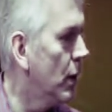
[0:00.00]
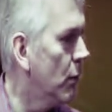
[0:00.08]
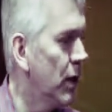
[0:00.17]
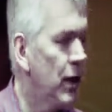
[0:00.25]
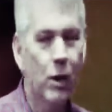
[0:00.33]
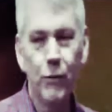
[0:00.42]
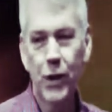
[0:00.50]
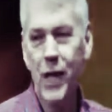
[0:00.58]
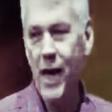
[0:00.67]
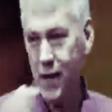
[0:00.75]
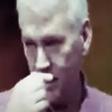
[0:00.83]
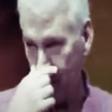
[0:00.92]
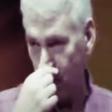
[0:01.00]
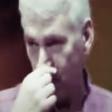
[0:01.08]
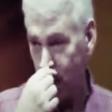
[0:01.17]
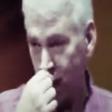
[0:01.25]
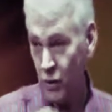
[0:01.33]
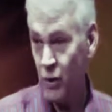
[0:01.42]
Well, you know, if a day is
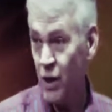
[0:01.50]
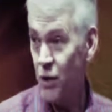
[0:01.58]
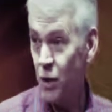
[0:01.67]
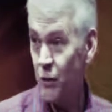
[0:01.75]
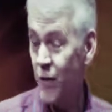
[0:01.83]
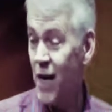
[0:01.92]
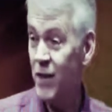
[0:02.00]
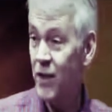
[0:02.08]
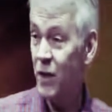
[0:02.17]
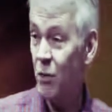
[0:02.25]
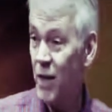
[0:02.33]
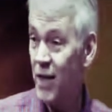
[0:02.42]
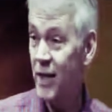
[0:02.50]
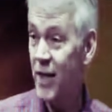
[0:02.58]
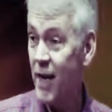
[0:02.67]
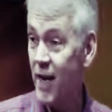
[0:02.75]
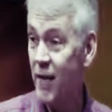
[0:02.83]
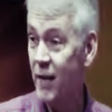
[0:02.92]
1,000 years, if God says, wait a
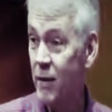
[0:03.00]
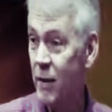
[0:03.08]
second.